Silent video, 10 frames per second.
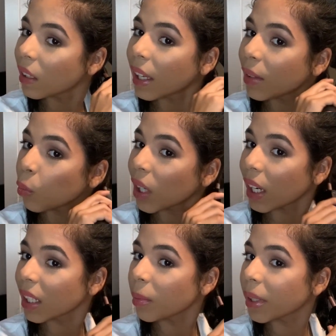And what I
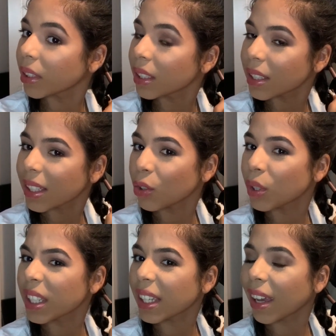like about this is that you
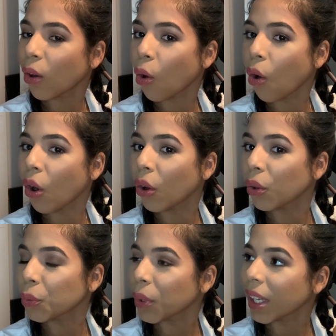can get all
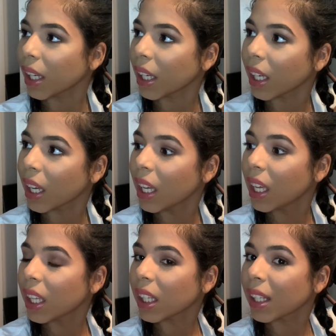the way
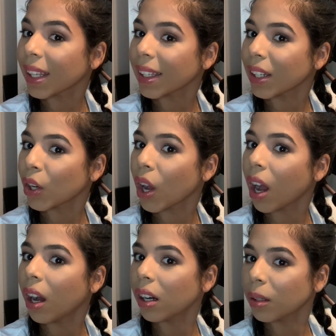like
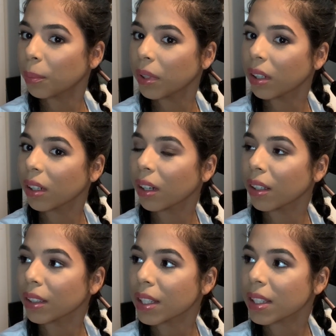up
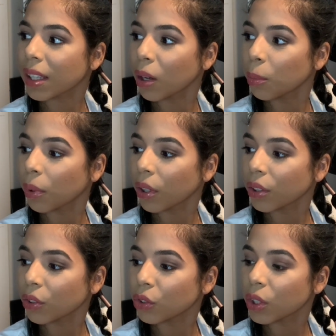on the scalp
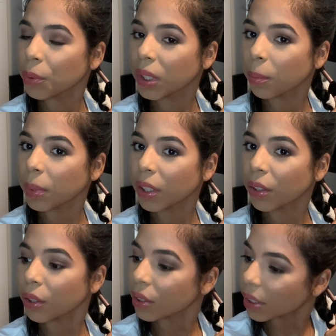part. Usually with the
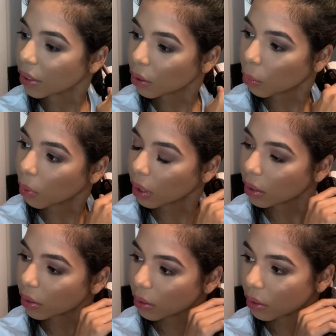bigger, thicker
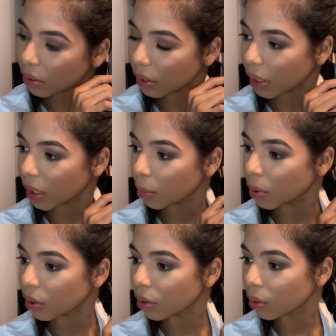ones, you're not able
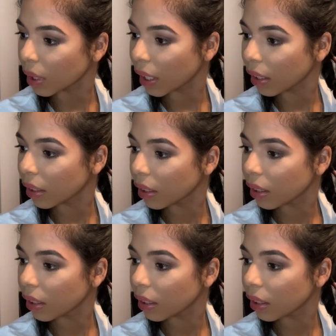to do that